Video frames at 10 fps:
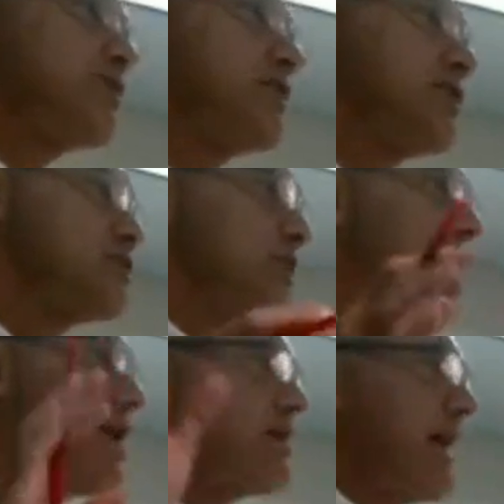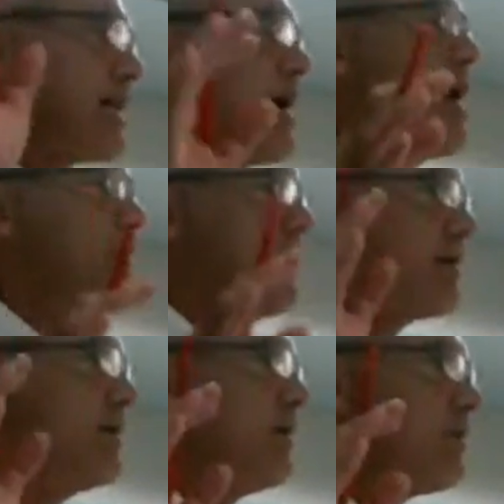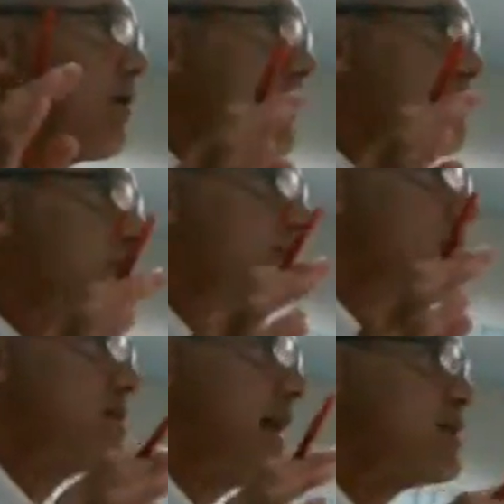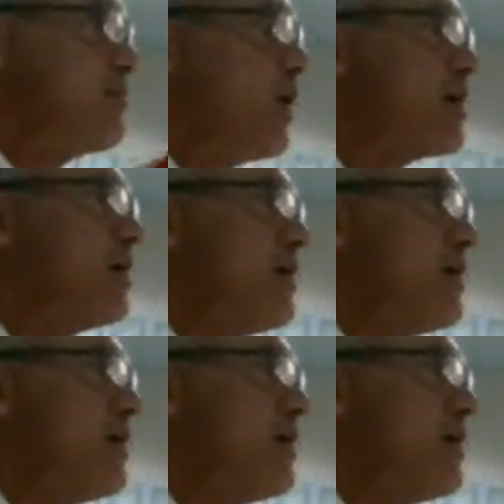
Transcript: you to disregard that comment, right, from the textbook.